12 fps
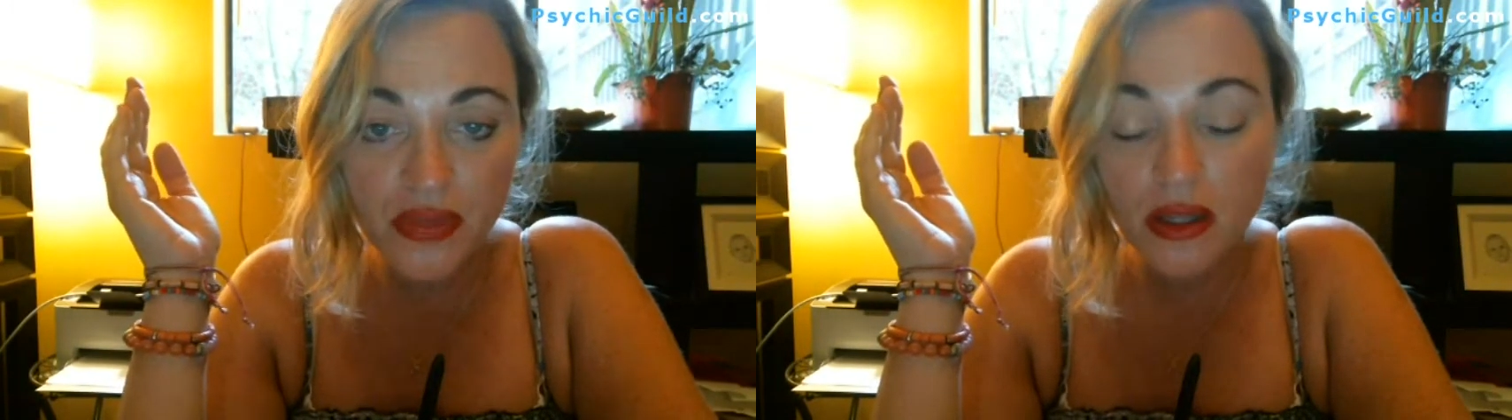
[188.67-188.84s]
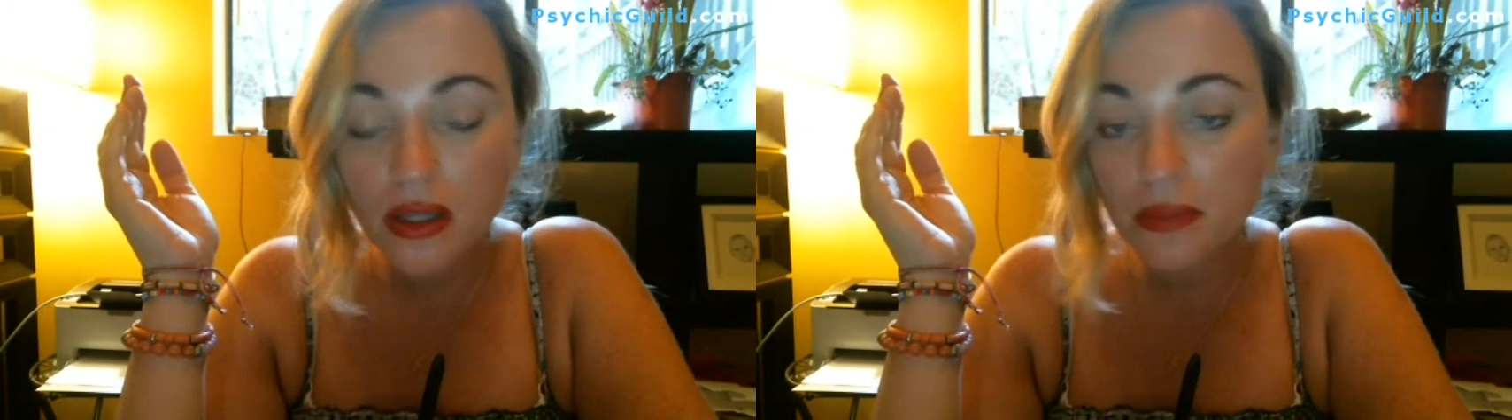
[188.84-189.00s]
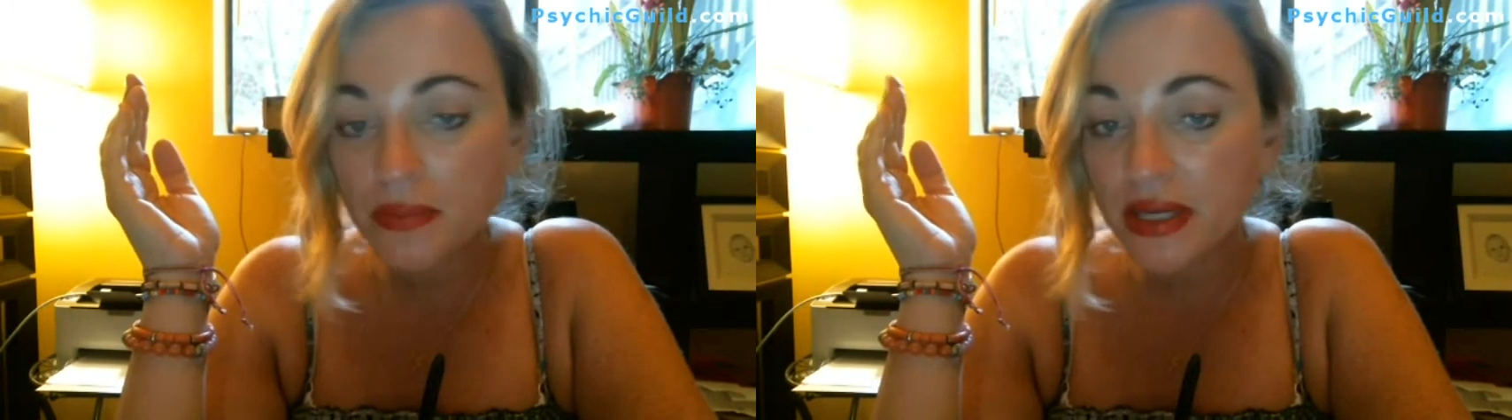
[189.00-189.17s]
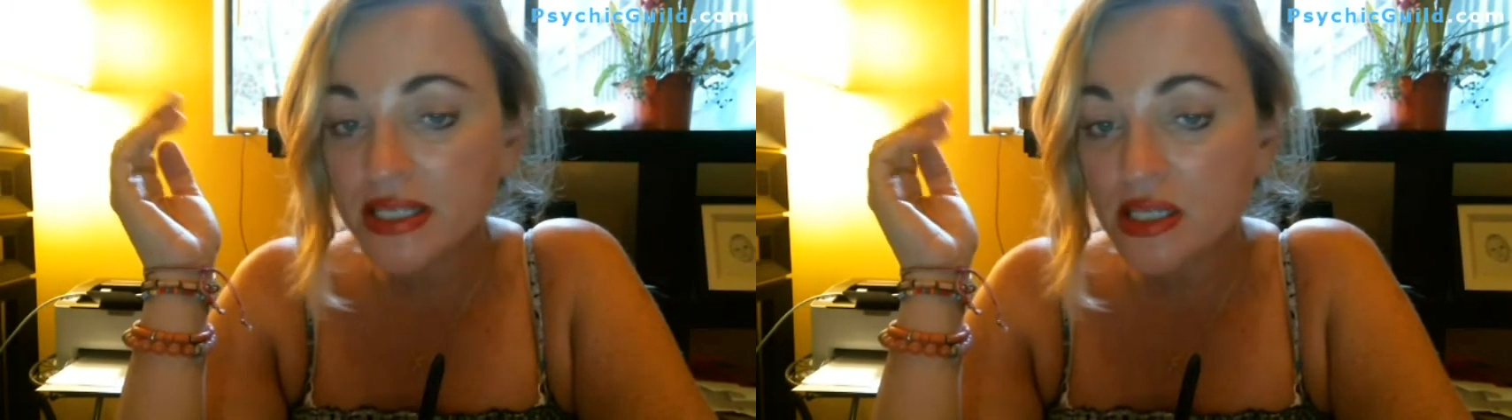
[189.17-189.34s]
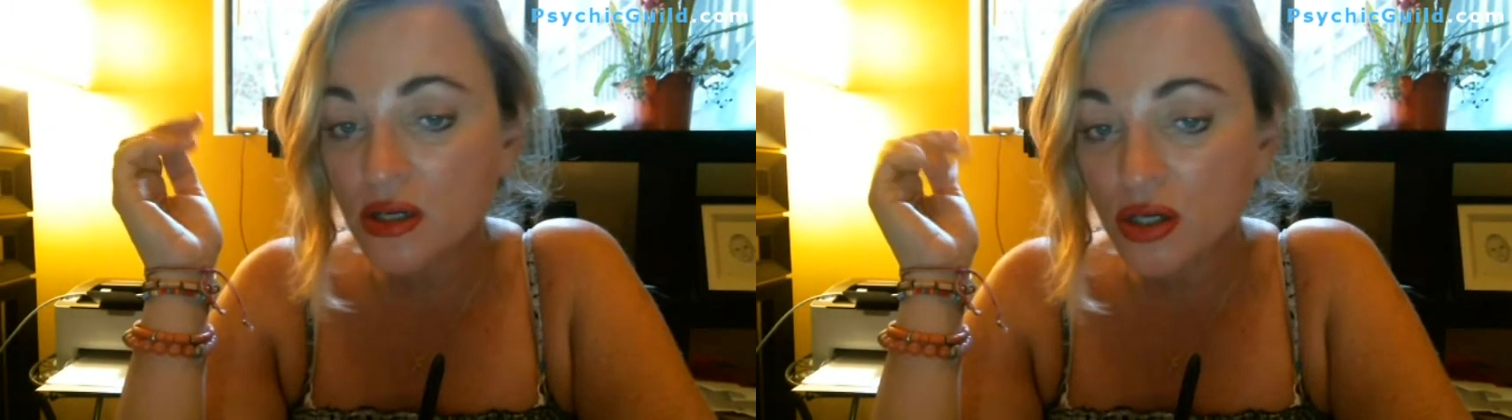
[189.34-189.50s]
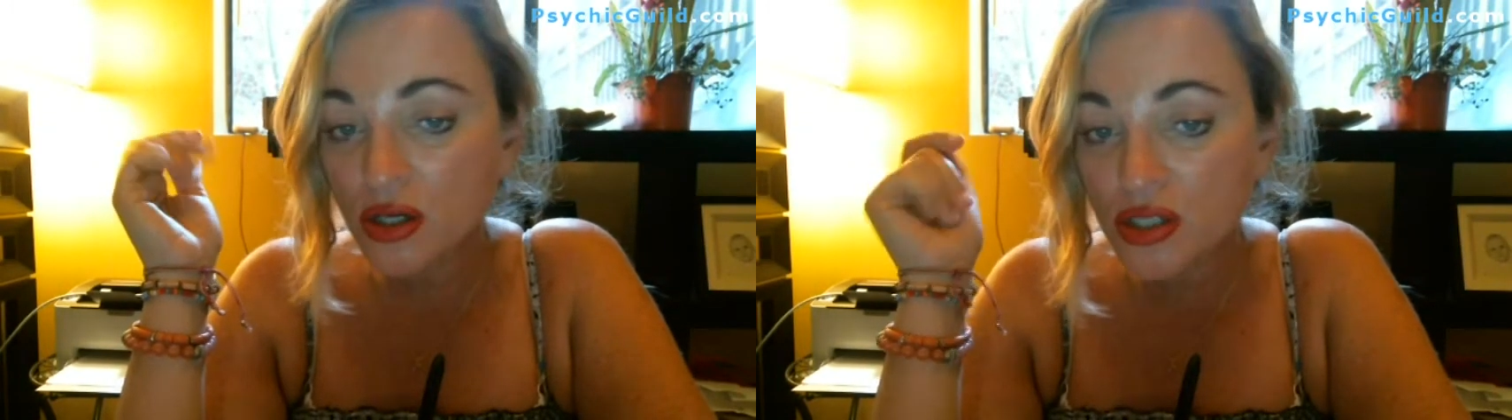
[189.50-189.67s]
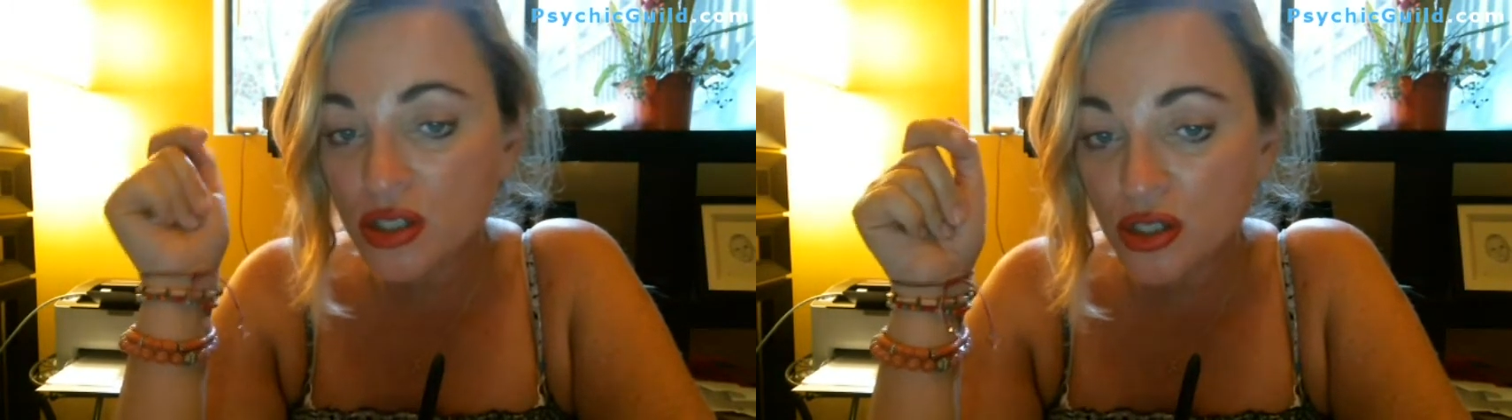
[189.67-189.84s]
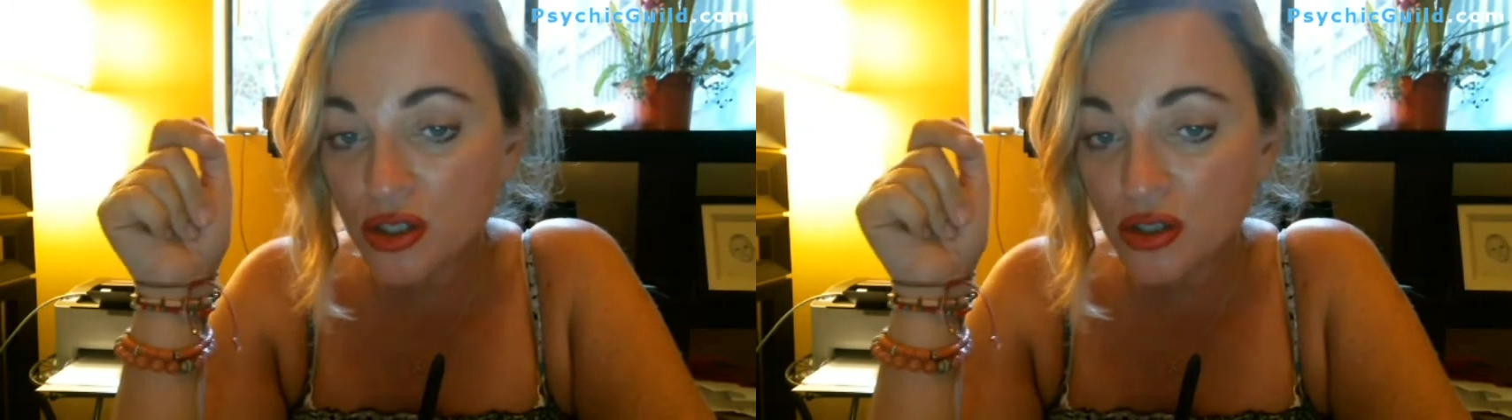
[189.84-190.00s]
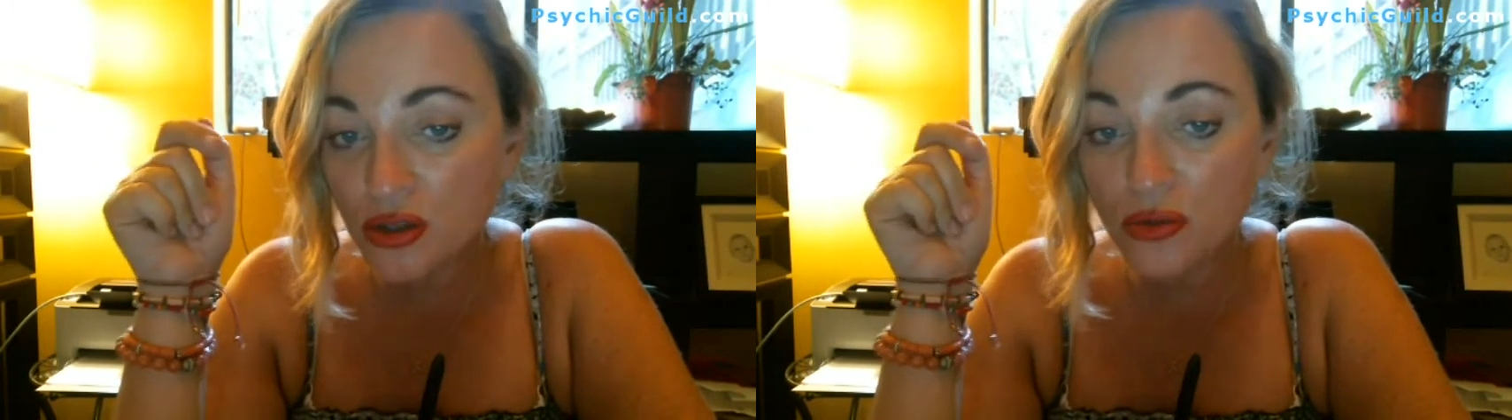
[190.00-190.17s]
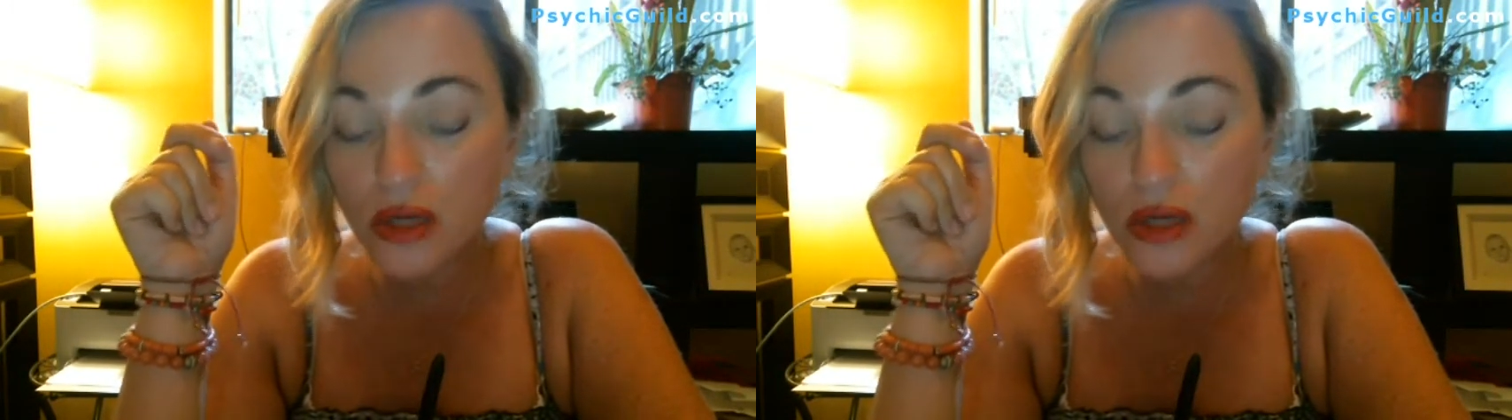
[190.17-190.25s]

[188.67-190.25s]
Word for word: that means a lot to you